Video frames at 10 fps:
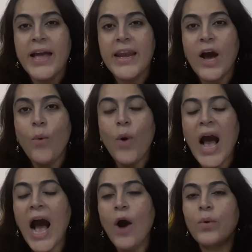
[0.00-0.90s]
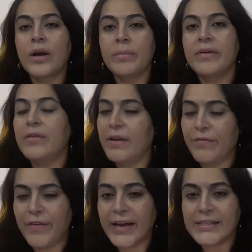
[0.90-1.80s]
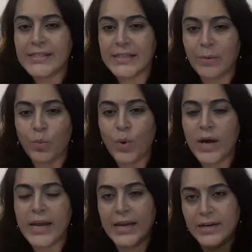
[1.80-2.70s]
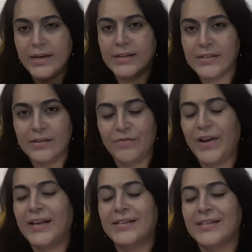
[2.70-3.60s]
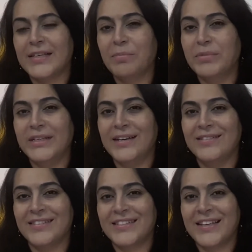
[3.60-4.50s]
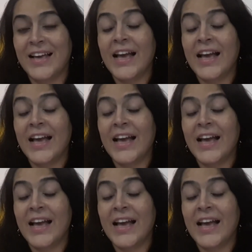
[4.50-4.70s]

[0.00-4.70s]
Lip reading: Now, how come it affects someone and it doesn't affect somebody else?